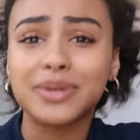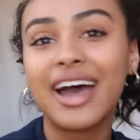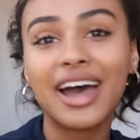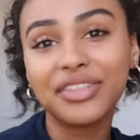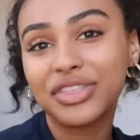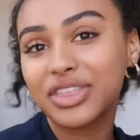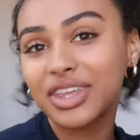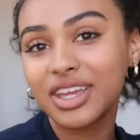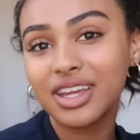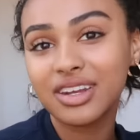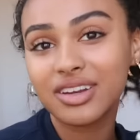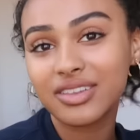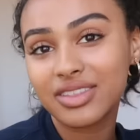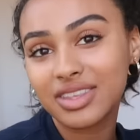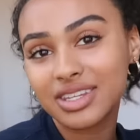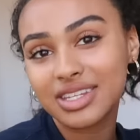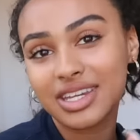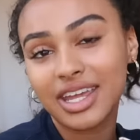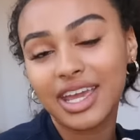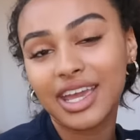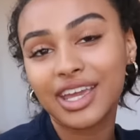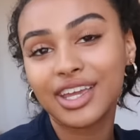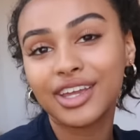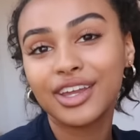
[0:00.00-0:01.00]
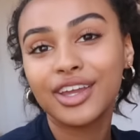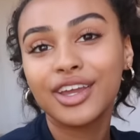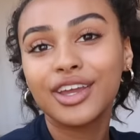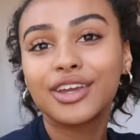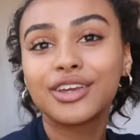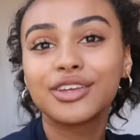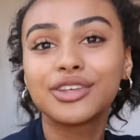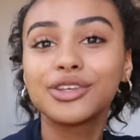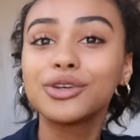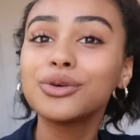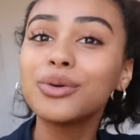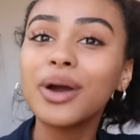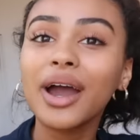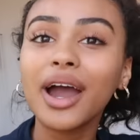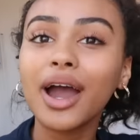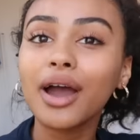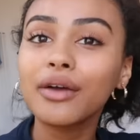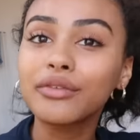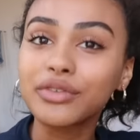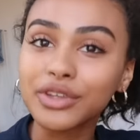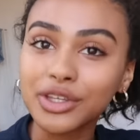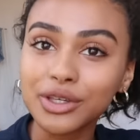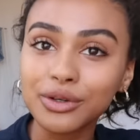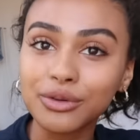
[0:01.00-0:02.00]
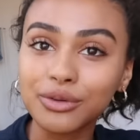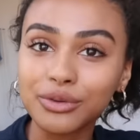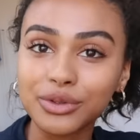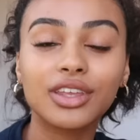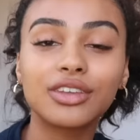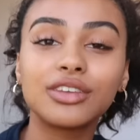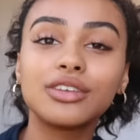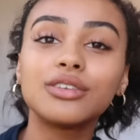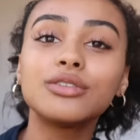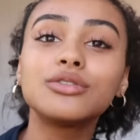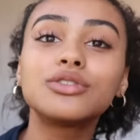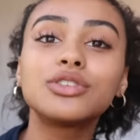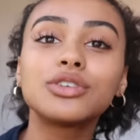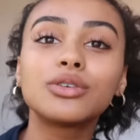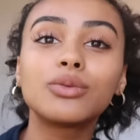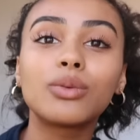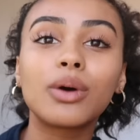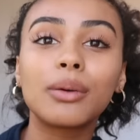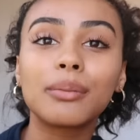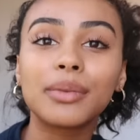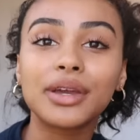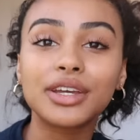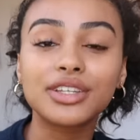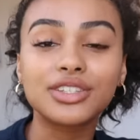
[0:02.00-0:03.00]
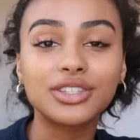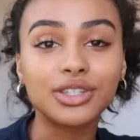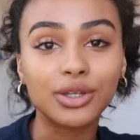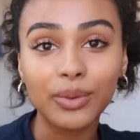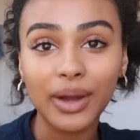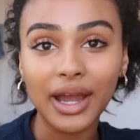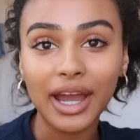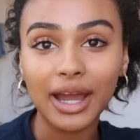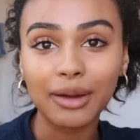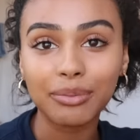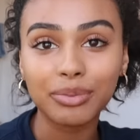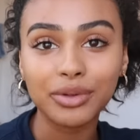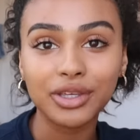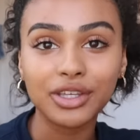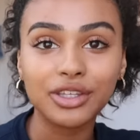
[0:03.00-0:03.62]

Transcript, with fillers: At the end of the day, you have you and you do what makes you happy.